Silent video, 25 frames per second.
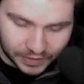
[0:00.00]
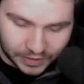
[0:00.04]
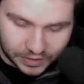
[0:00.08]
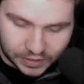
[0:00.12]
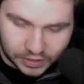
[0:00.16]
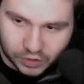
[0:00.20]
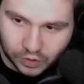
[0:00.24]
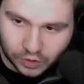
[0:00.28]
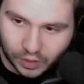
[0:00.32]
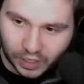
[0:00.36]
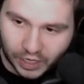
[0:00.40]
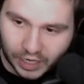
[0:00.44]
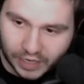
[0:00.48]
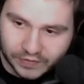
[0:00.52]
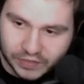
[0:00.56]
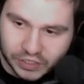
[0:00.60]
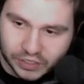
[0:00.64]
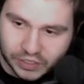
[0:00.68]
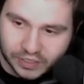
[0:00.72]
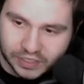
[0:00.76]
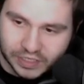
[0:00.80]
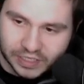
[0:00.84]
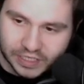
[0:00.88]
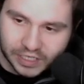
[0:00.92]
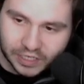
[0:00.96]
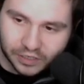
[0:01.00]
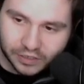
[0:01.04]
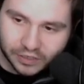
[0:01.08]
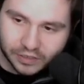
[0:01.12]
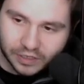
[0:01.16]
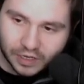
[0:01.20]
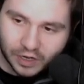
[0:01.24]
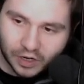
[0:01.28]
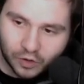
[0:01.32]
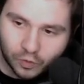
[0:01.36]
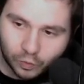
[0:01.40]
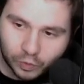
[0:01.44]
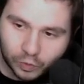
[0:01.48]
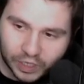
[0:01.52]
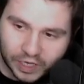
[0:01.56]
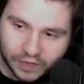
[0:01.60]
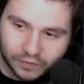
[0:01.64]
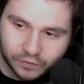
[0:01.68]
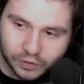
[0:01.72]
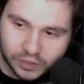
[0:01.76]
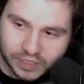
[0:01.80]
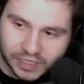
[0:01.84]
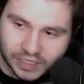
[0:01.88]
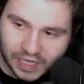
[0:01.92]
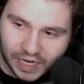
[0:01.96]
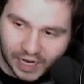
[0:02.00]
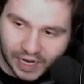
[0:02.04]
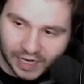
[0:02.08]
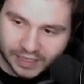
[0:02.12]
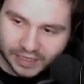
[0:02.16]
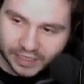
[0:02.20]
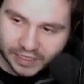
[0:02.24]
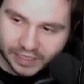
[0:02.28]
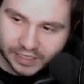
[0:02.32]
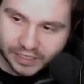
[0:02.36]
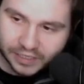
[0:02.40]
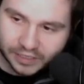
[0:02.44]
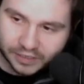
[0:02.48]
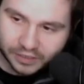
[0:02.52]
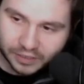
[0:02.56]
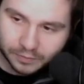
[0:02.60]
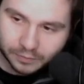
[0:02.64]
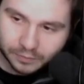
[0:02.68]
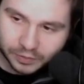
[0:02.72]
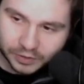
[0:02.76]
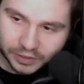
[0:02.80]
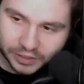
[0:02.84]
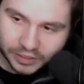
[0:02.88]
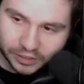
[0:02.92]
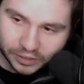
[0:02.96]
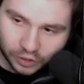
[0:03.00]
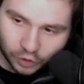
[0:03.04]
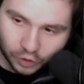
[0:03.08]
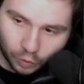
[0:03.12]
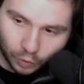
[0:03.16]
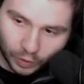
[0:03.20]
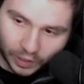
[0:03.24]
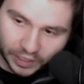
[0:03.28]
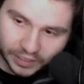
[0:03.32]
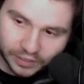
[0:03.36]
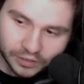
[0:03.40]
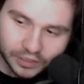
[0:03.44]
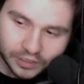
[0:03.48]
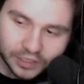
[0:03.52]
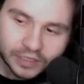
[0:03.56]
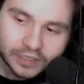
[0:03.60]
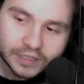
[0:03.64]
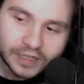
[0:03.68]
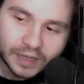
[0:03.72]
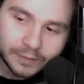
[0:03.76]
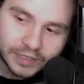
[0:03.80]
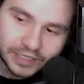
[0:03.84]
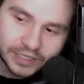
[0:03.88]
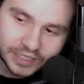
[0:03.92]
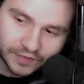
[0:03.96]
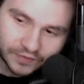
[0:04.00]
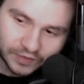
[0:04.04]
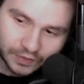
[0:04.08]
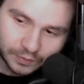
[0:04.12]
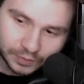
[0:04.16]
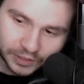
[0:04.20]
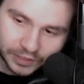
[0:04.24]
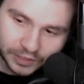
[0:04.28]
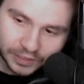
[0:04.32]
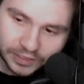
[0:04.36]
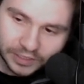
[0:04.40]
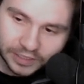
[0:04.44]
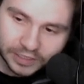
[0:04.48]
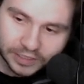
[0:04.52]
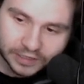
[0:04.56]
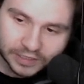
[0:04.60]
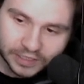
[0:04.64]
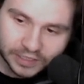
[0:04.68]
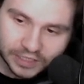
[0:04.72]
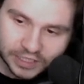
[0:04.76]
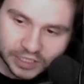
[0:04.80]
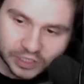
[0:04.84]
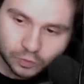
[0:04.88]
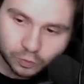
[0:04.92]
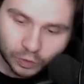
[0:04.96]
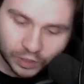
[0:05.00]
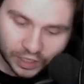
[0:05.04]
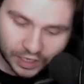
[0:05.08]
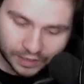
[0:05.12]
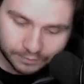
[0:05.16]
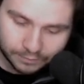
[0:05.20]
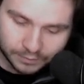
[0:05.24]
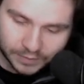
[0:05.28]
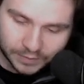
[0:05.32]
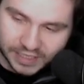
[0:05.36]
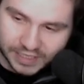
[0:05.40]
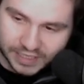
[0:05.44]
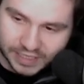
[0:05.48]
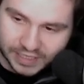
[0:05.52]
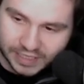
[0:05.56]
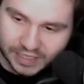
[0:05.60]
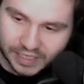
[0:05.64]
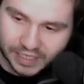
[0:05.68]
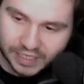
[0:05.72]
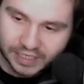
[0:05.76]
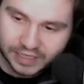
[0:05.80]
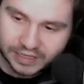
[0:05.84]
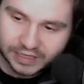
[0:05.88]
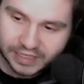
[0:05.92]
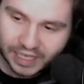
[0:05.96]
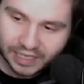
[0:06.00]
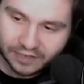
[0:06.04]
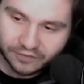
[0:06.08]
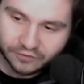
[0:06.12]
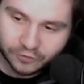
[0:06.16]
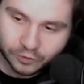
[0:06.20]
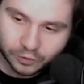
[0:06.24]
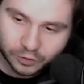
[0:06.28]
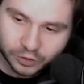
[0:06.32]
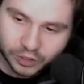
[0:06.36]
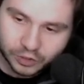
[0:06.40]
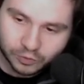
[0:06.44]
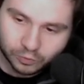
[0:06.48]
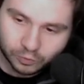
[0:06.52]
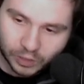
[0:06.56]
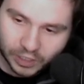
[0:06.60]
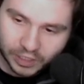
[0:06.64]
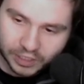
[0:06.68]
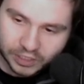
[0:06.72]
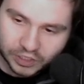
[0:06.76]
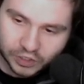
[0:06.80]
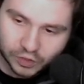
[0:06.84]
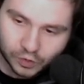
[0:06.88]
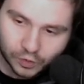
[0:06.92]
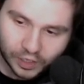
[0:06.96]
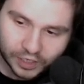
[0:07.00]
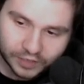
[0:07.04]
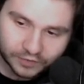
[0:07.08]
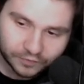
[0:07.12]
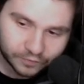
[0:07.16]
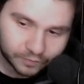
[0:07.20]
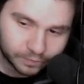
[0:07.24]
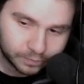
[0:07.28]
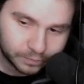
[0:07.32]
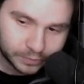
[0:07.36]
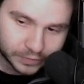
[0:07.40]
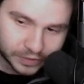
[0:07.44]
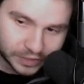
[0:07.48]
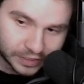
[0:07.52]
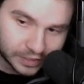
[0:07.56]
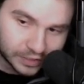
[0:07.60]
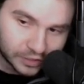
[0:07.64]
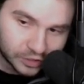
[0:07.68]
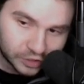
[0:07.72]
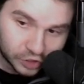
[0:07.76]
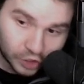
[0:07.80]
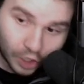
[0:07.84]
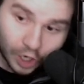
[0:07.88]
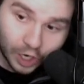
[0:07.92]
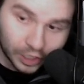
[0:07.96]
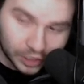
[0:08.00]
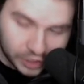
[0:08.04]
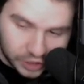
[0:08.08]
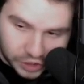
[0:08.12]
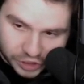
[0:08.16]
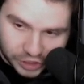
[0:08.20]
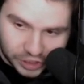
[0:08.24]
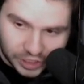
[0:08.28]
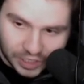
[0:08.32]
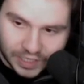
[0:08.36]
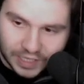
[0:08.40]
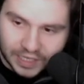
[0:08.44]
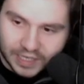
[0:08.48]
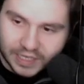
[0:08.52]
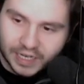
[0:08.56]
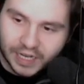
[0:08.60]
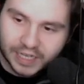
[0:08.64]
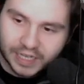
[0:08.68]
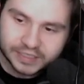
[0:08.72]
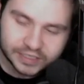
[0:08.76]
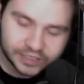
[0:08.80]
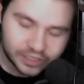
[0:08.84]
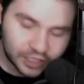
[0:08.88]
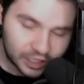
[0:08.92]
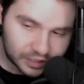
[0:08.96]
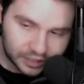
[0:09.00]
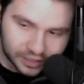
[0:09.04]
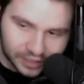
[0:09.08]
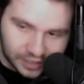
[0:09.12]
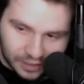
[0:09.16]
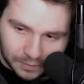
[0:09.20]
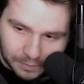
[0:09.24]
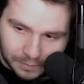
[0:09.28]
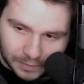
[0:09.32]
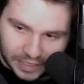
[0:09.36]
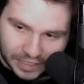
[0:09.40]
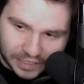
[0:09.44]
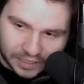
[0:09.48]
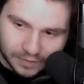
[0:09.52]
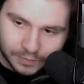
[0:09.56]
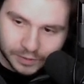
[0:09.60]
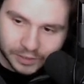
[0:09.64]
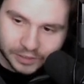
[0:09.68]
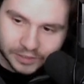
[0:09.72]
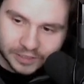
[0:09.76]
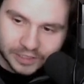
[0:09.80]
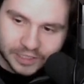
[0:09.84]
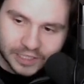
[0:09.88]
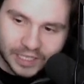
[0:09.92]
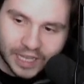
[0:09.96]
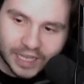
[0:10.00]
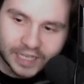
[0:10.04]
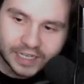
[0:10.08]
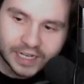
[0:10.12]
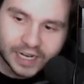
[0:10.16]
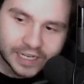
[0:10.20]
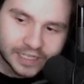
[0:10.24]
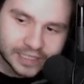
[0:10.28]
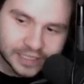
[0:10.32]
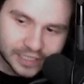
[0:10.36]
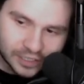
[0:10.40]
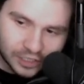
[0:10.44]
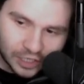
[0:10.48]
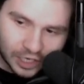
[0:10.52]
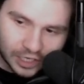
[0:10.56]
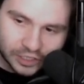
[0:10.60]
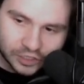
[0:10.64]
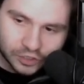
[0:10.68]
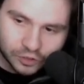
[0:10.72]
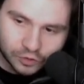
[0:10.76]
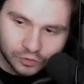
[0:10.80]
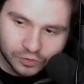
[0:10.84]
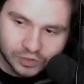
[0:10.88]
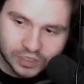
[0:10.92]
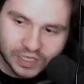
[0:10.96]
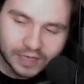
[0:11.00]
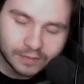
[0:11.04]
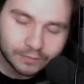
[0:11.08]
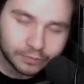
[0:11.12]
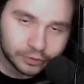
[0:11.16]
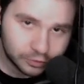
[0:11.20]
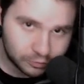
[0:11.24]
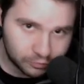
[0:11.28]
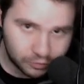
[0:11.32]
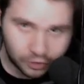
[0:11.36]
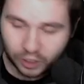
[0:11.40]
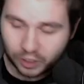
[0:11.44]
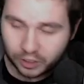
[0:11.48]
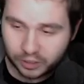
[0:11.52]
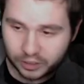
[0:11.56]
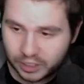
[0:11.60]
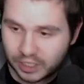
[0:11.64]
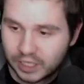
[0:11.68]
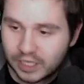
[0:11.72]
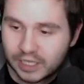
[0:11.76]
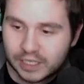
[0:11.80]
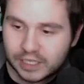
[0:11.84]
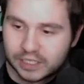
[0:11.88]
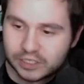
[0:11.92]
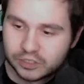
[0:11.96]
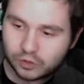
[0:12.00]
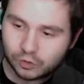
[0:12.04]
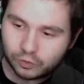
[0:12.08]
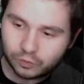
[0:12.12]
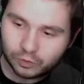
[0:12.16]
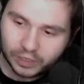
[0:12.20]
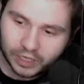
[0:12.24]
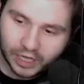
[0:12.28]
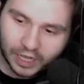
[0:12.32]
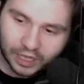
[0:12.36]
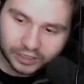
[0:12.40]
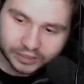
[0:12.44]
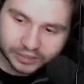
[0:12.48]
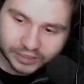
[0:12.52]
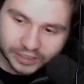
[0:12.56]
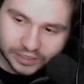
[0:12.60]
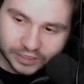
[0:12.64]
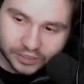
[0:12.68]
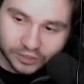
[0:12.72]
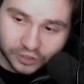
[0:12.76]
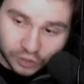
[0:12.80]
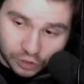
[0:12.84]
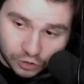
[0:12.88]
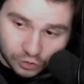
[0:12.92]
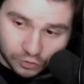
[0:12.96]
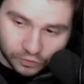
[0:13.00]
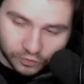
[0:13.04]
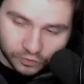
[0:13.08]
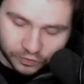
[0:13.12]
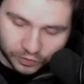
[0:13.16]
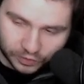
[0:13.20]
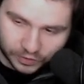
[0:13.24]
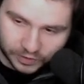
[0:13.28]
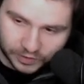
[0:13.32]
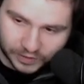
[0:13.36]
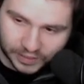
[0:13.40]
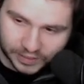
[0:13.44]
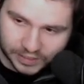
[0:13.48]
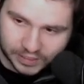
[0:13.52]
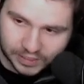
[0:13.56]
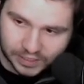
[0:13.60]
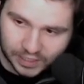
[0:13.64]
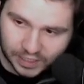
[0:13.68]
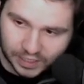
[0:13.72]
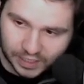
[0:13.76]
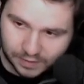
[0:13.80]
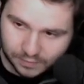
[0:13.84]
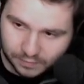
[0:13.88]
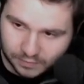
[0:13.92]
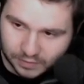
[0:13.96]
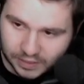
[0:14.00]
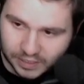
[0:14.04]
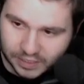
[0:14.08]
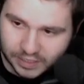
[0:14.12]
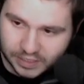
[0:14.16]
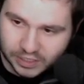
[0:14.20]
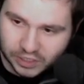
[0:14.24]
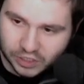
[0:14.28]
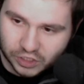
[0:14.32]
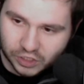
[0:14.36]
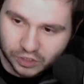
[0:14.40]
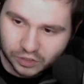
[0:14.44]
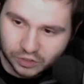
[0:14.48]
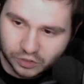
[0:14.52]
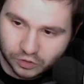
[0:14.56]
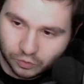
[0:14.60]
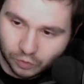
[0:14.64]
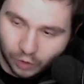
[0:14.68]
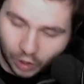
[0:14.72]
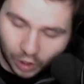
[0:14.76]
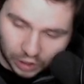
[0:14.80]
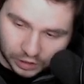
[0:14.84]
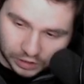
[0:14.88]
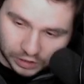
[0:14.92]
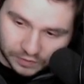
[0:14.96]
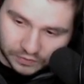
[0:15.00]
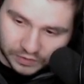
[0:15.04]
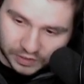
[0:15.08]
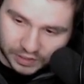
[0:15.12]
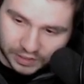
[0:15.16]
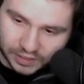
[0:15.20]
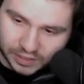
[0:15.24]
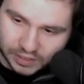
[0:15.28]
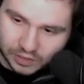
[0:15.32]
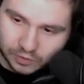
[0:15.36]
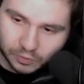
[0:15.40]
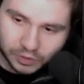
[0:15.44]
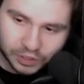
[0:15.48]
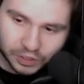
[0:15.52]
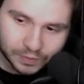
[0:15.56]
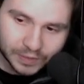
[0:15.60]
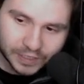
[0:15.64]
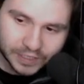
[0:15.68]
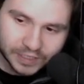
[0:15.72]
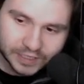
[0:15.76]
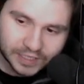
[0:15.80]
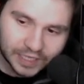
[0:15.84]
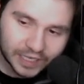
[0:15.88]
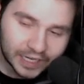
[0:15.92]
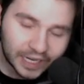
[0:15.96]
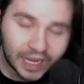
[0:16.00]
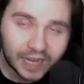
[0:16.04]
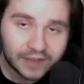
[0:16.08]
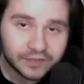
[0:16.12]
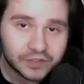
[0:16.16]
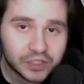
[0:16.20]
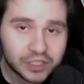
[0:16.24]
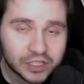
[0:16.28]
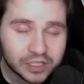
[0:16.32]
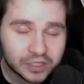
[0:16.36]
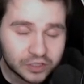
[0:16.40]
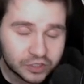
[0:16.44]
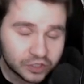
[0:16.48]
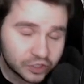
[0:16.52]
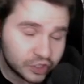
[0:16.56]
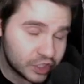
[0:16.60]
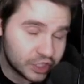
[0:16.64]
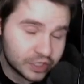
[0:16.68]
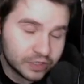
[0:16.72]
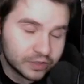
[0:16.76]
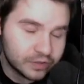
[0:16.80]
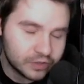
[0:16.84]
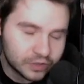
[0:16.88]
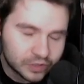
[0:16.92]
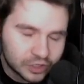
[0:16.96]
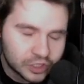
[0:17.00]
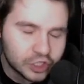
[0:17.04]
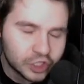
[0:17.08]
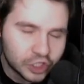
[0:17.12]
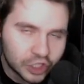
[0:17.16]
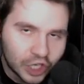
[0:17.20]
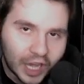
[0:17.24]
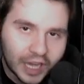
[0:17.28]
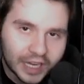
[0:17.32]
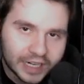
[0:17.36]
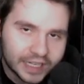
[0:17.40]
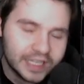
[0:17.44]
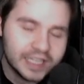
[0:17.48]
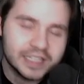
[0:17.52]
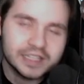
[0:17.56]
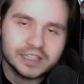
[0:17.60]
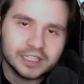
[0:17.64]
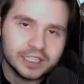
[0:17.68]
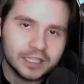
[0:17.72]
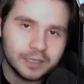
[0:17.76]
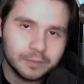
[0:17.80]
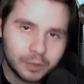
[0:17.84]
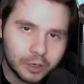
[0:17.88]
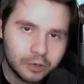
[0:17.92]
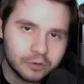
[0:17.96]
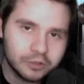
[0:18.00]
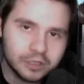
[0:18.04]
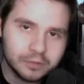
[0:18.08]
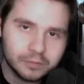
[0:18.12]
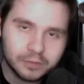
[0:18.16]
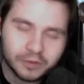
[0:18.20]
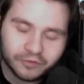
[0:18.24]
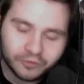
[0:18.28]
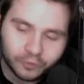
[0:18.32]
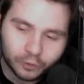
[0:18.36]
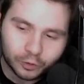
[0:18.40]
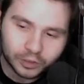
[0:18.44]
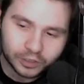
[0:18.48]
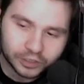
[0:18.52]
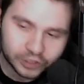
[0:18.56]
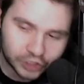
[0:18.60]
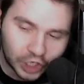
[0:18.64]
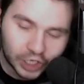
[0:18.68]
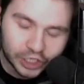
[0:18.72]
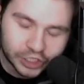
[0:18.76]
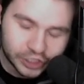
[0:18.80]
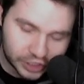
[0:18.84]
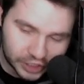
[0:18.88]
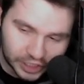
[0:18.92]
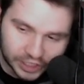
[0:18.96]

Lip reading: So as you can see here, whatever is highlighted and completed, acquired, that means I've completed it. This is what I missed in that first run. So I didn't dodge, I did not click a main ability, and I did not use a blue card. So what I'll need to do for the next time is to do all of these, which means that I have to just not hit the opponent before dodging.